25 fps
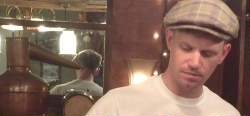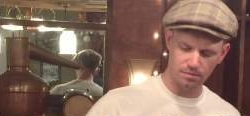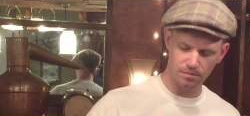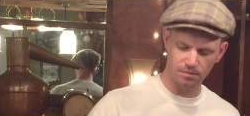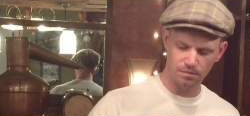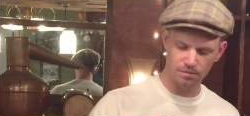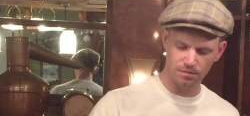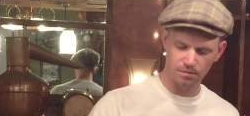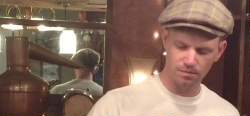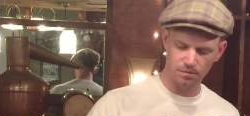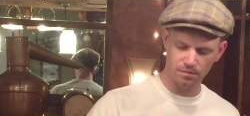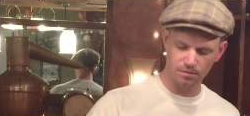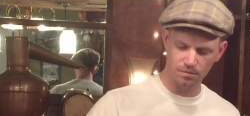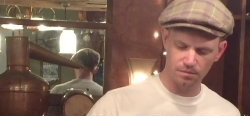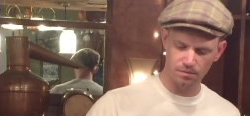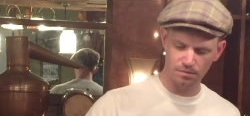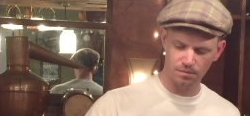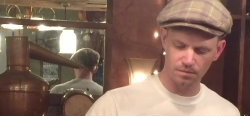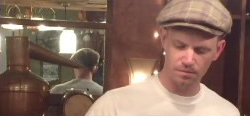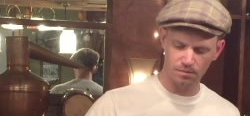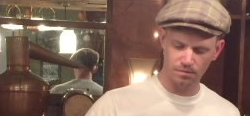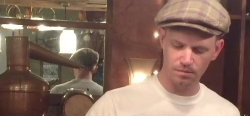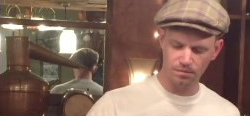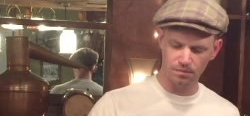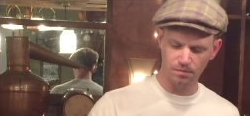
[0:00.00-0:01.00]

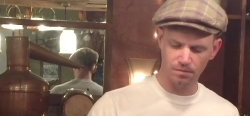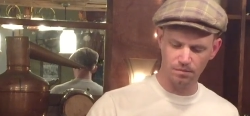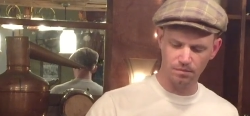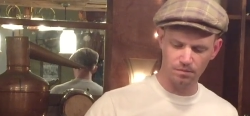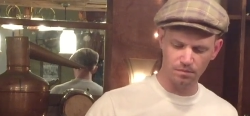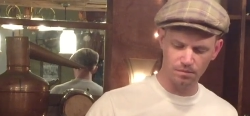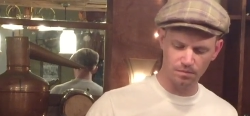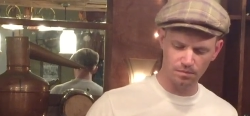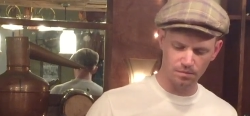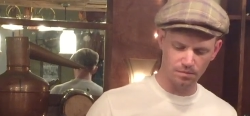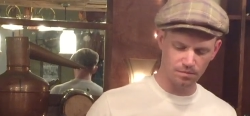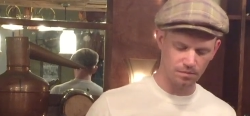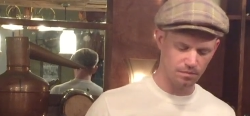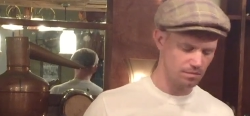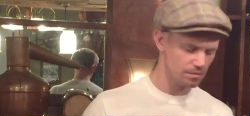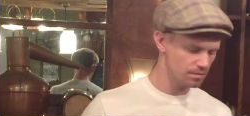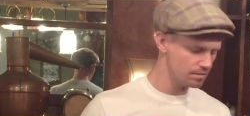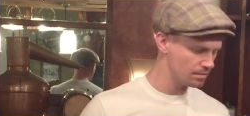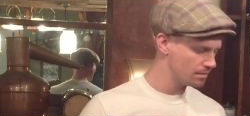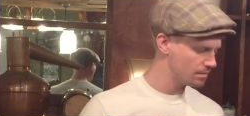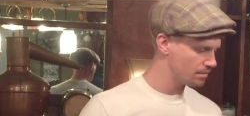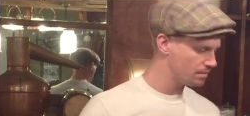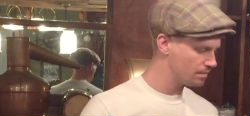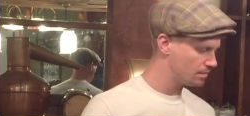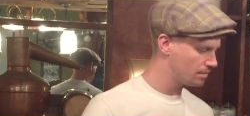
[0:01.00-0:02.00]

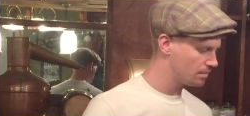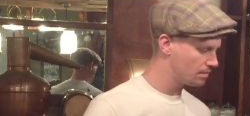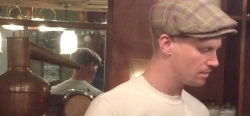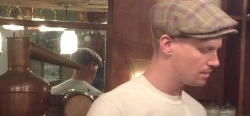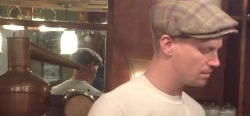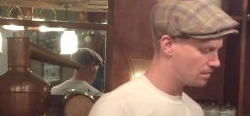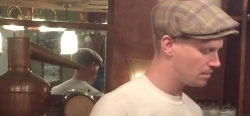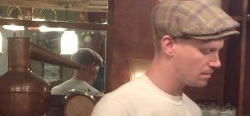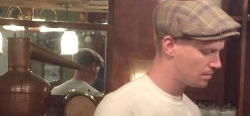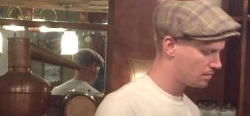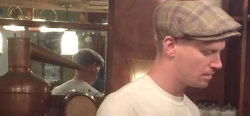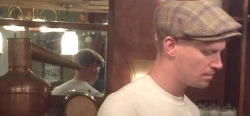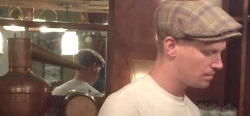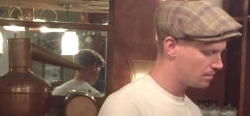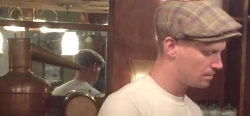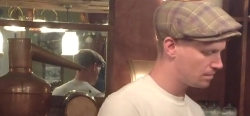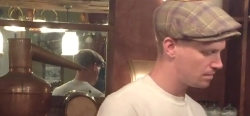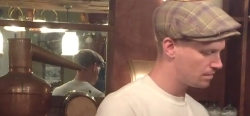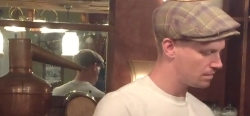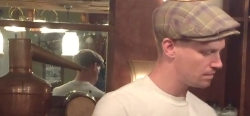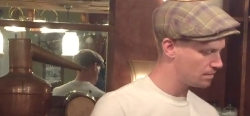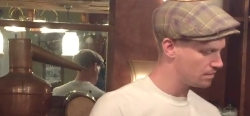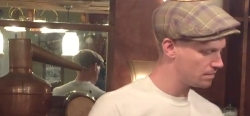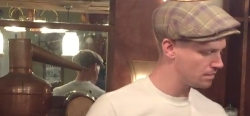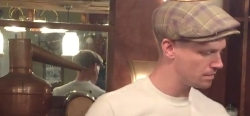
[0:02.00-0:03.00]

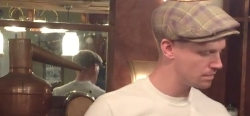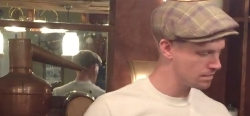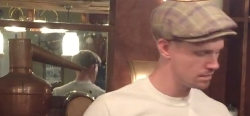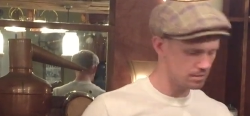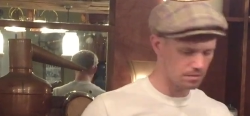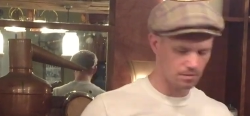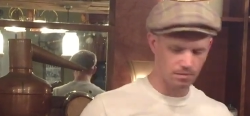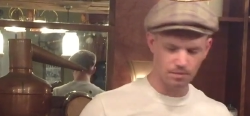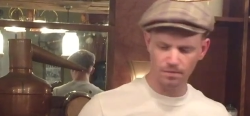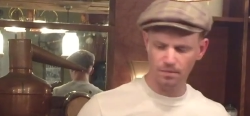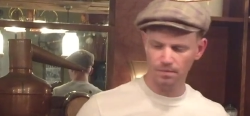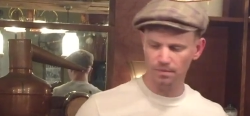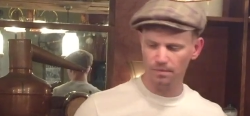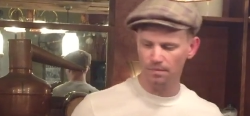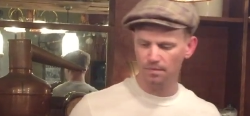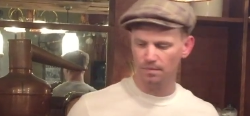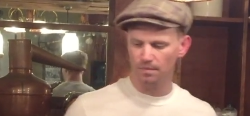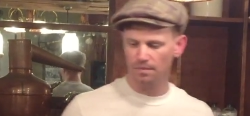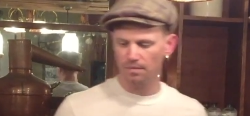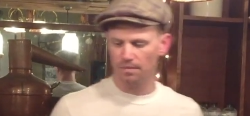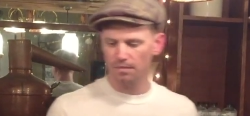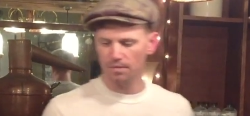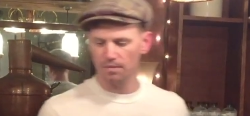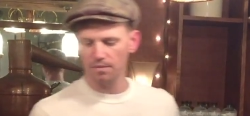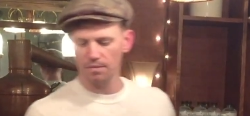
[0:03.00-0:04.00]

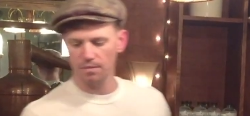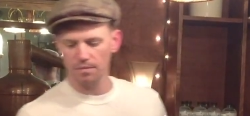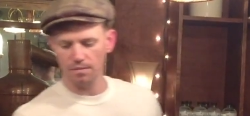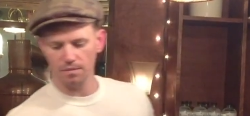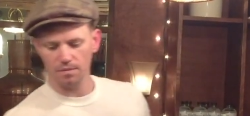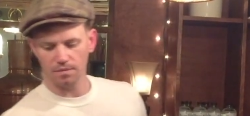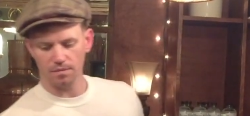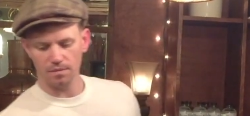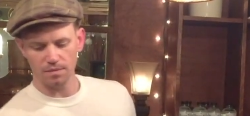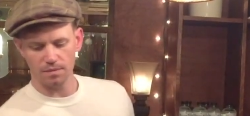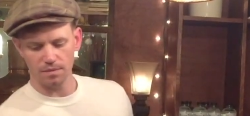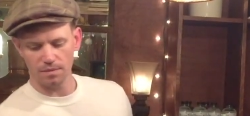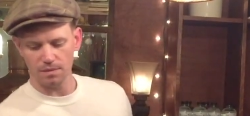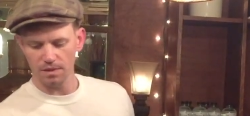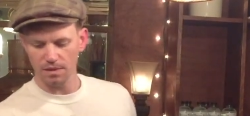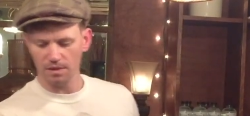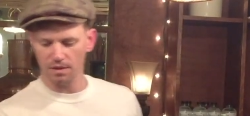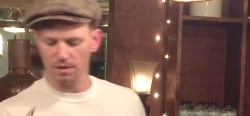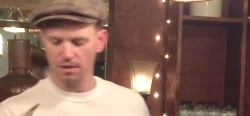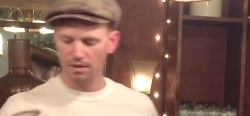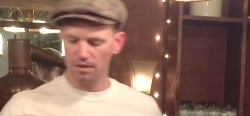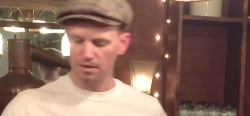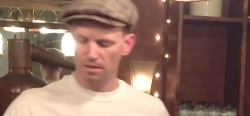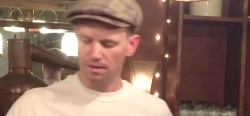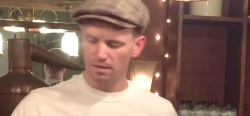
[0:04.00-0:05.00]

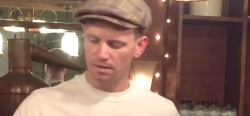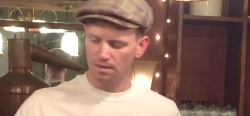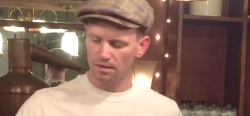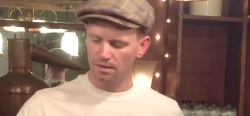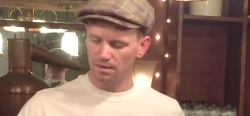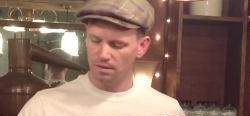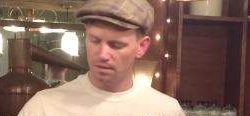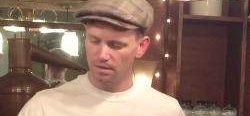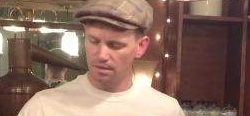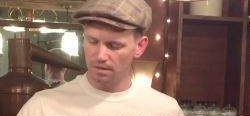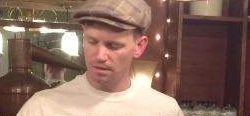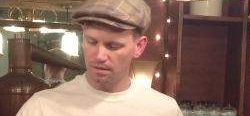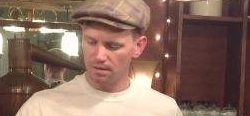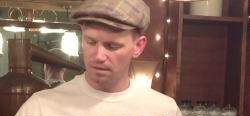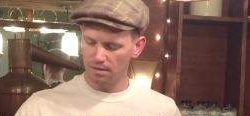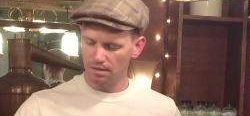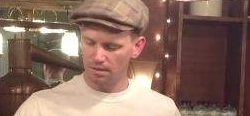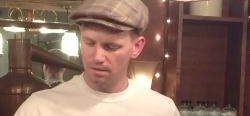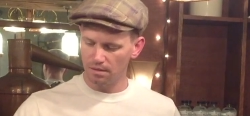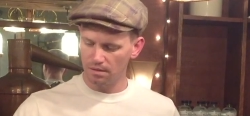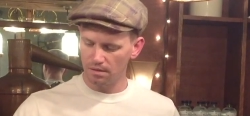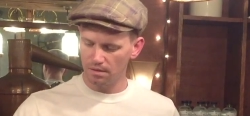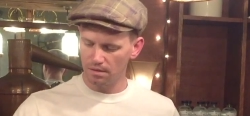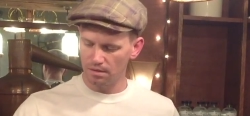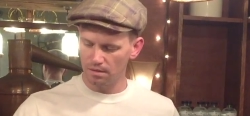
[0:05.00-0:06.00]

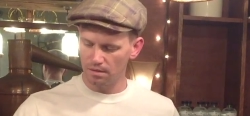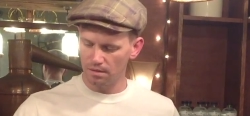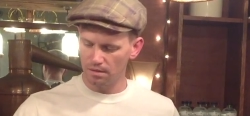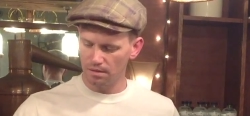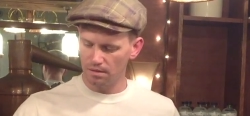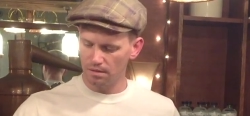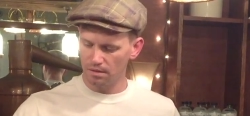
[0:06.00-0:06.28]
[no speech]